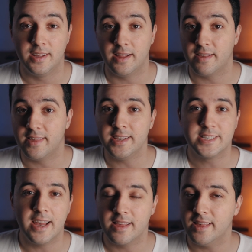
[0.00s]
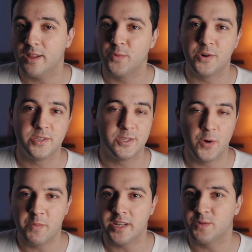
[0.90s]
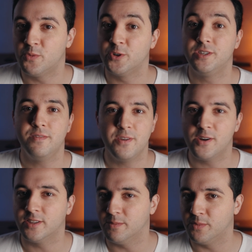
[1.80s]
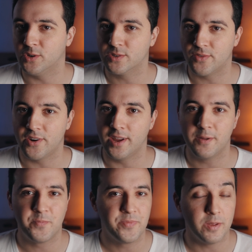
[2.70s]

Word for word: like things like that were so much more difficult in Blocs 3.